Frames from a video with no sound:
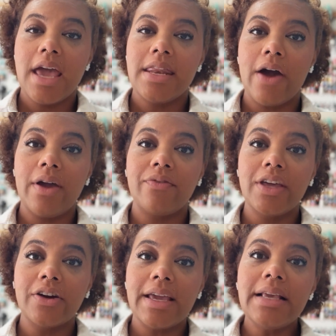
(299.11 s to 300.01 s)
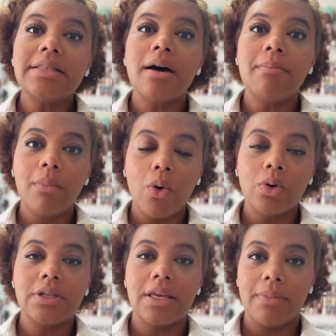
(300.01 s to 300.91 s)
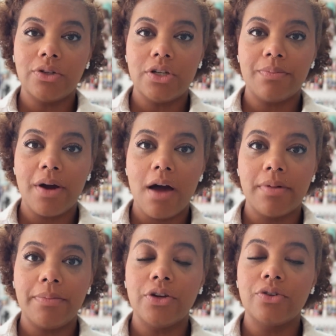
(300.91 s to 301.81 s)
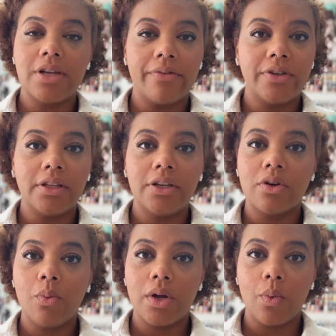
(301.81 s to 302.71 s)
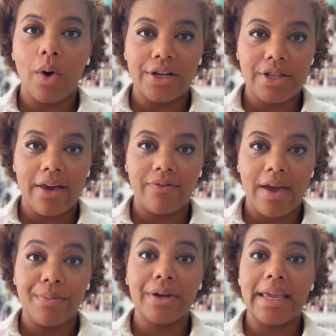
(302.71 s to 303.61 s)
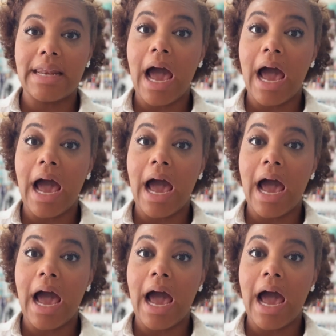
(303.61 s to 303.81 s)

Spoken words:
Now, if there is a mold and mildew problem, you're definitely going to want to wash that fabric in